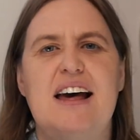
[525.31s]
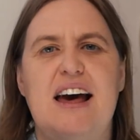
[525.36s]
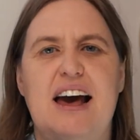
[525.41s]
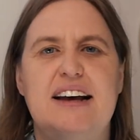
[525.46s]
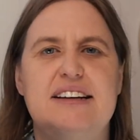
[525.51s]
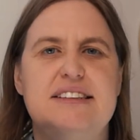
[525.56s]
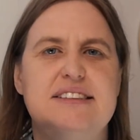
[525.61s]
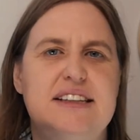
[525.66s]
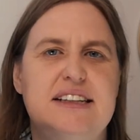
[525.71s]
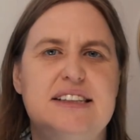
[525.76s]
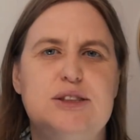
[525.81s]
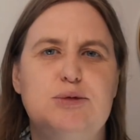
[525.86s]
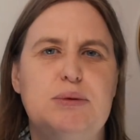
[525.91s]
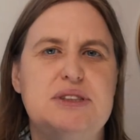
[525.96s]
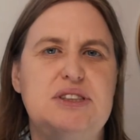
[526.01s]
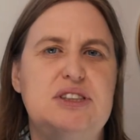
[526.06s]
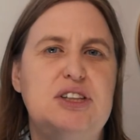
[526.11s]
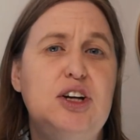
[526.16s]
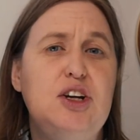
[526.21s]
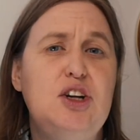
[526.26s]
As this
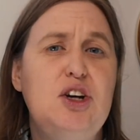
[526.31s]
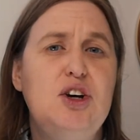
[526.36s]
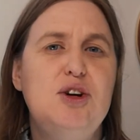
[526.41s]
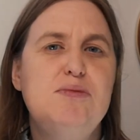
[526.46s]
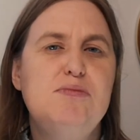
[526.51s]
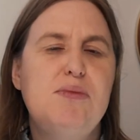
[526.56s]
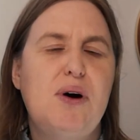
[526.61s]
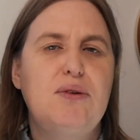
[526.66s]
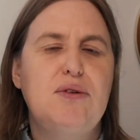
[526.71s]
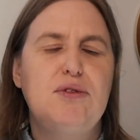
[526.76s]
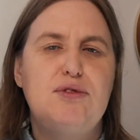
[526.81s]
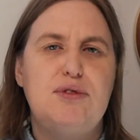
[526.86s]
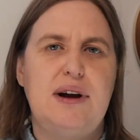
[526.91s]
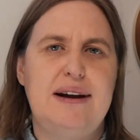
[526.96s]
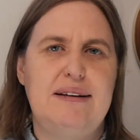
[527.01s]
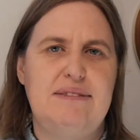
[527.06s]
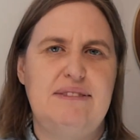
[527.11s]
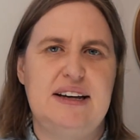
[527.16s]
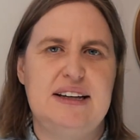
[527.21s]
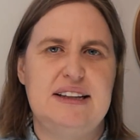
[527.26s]
was the new model for
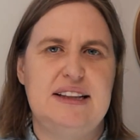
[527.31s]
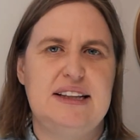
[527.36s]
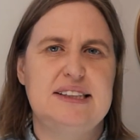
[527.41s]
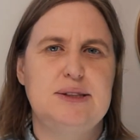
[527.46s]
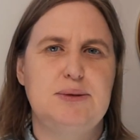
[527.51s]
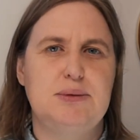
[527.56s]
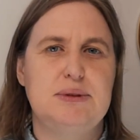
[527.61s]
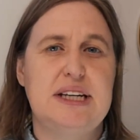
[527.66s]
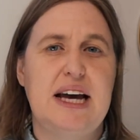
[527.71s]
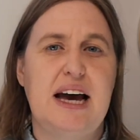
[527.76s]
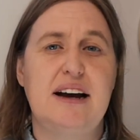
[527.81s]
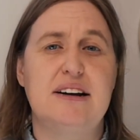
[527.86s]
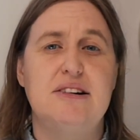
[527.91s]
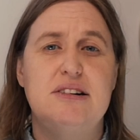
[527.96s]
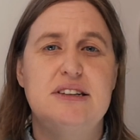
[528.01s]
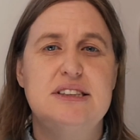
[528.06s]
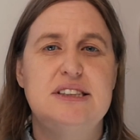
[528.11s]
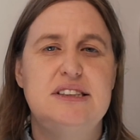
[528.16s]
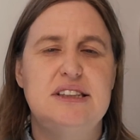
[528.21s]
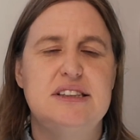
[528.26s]
living. This was how
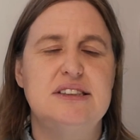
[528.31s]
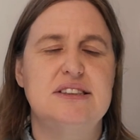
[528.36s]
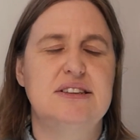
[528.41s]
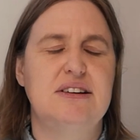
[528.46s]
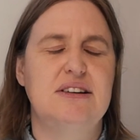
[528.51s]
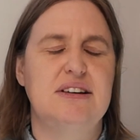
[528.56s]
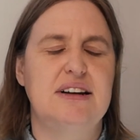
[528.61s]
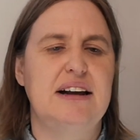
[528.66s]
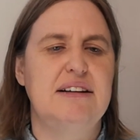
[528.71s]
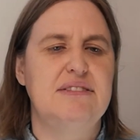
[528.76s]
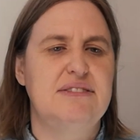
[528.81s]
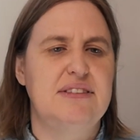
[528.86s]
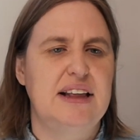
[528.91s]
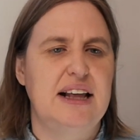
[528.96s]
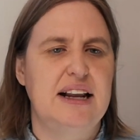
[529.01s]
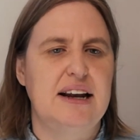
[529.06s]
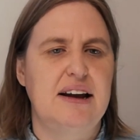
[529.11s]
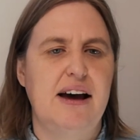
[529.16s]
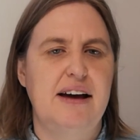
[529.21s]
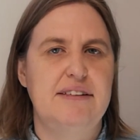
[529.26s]
Christians could live
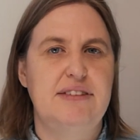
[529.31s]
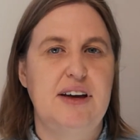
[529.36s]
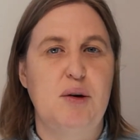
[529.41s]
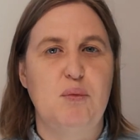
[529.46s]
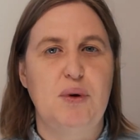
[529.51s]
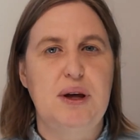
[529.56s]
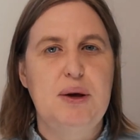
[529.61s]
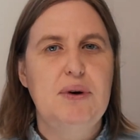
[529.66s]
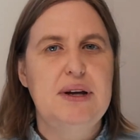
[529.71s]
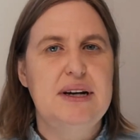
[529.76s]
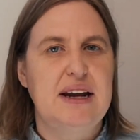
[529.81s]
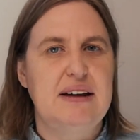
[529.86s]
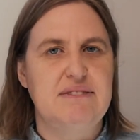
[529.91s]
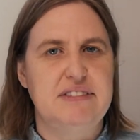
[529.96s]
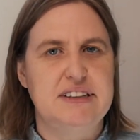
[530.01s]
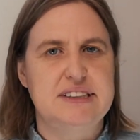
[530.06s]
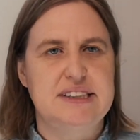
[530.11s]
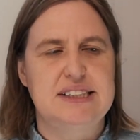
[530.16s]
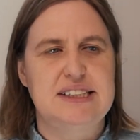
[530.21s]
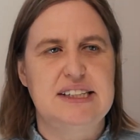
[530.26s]
their life. And we went and
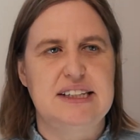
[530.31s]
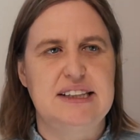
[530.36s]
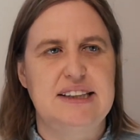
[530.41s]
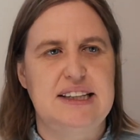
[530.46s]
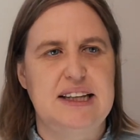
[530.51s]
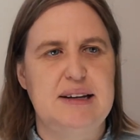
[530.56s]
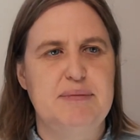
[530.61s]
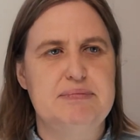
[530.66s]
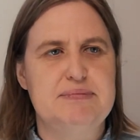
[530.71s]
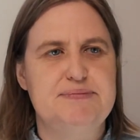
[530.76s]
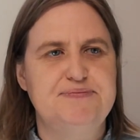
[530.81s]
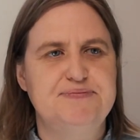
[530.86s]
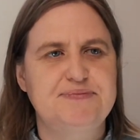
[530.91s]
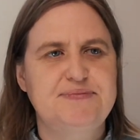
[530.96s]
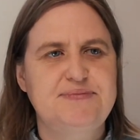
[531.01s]
visited them.